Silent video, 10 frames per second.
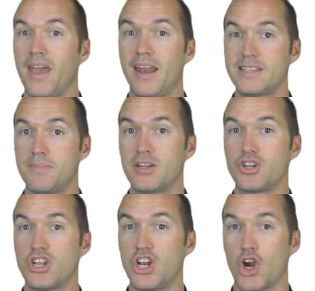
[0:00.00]
And it's
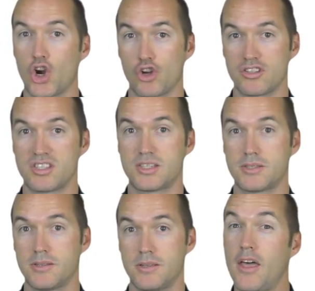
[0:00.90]
measured in
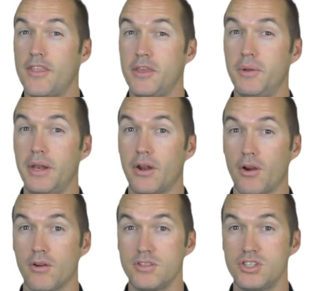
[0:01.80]
hertz. The unit
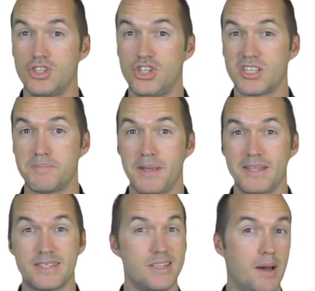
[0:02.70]
hertz just
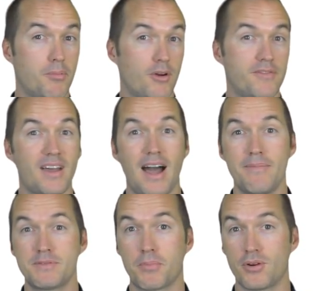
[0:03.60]
means number of
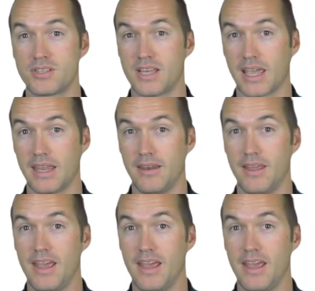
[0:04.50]
times per second.